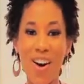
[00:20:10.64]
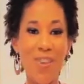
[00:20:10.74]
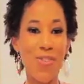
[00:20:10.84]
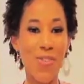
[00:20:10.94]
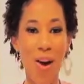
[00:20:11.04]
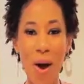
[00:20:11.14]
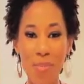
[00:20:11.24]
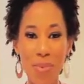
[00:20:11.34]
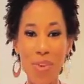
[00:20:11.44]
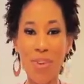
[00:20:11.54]
of
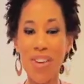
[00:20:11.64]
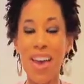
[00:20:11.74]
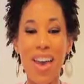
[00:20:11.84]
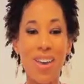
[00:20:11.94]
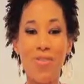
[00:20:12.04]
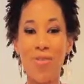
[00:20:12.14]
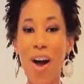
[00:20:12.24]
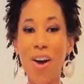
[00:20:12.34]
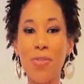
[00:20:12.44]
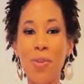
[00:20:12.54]
raw milk and
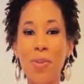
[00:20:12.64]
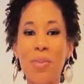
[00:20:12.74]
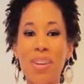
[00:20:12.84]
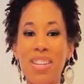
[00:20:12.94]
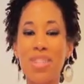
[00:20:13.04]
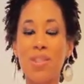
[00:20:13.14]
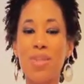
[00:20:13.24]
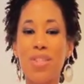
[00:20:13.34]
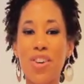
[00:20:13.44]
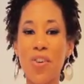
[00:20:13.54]
raw food because it
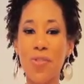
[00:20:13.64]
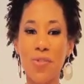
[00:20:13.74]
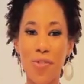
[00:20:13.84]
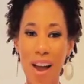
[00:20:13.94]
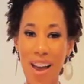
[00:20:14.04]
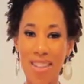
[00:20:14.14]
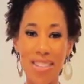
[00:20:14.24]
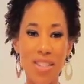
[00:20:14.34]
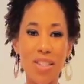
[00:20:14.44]
was so fresh.